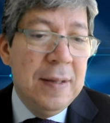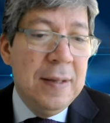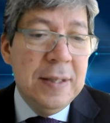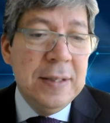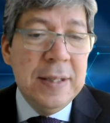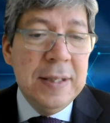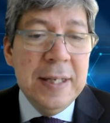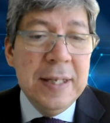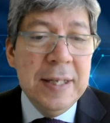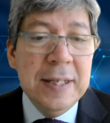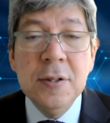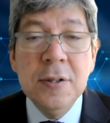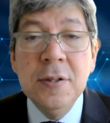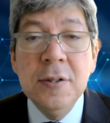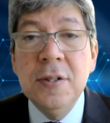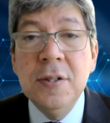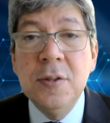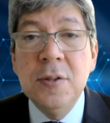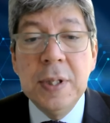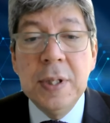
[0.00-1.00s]
These
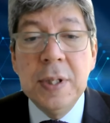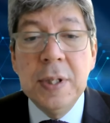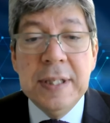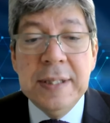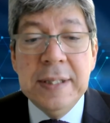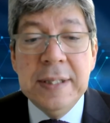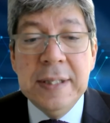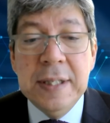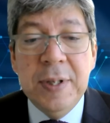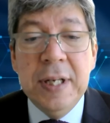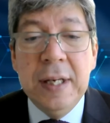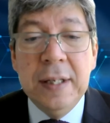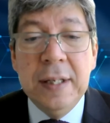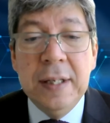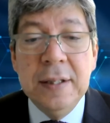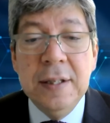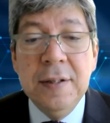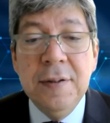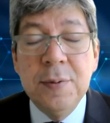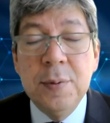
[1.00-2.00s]
lessons were
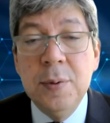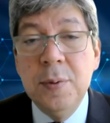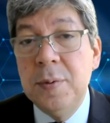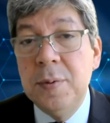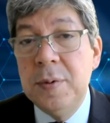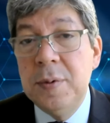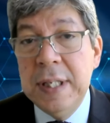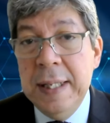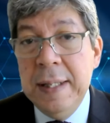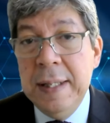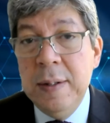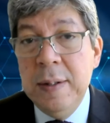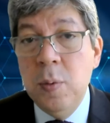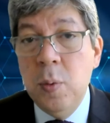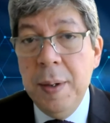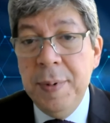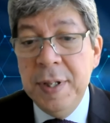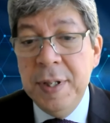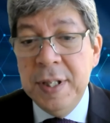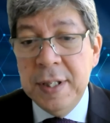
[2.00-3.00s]
disseminated through 10
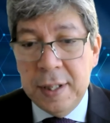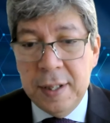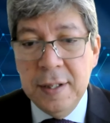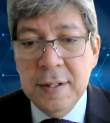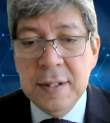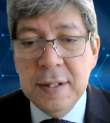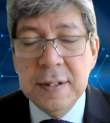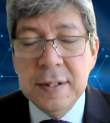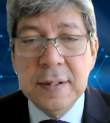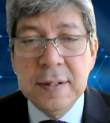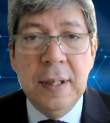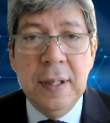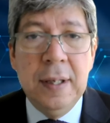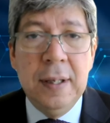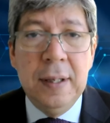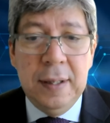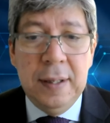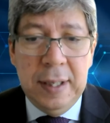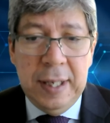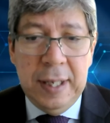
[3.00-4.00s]
webinars
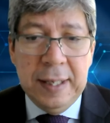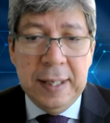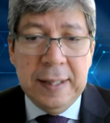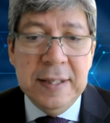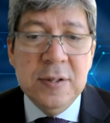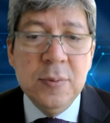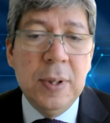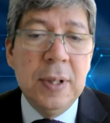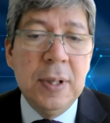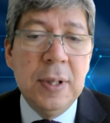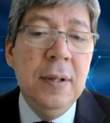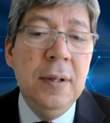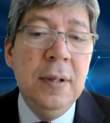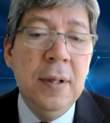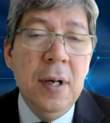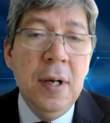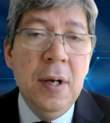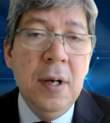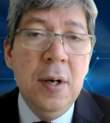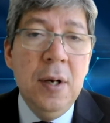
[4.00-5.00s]
like this one
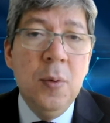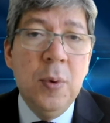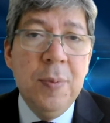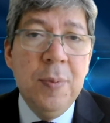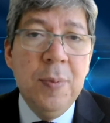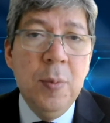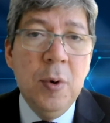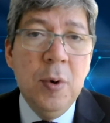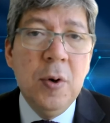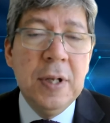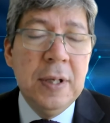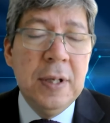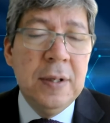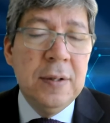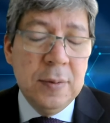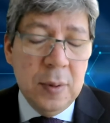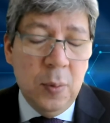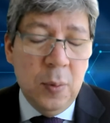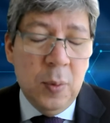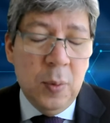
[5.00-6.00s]
with more
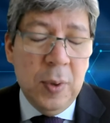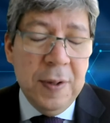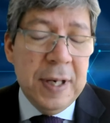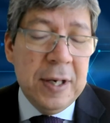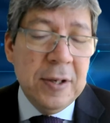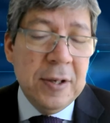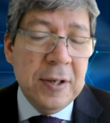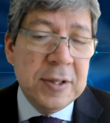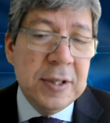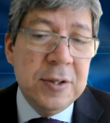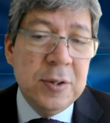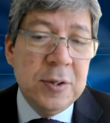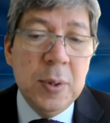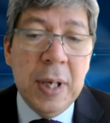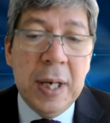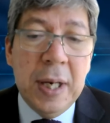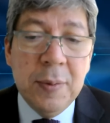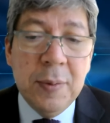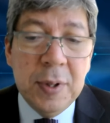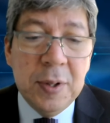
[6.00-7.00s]
than
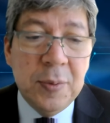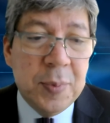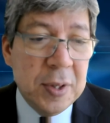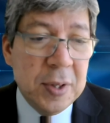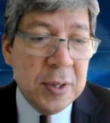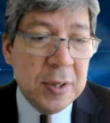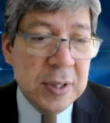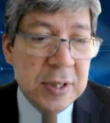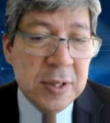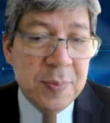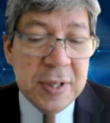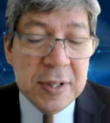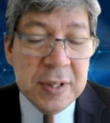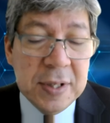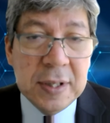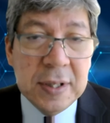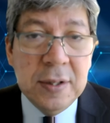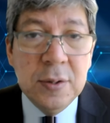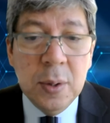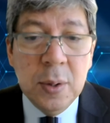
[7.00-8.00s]
1,200
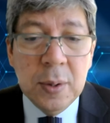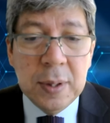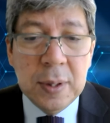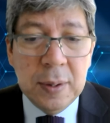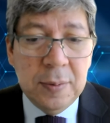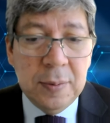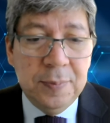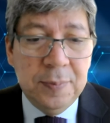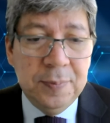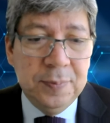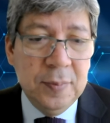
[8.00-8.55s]
participants in total.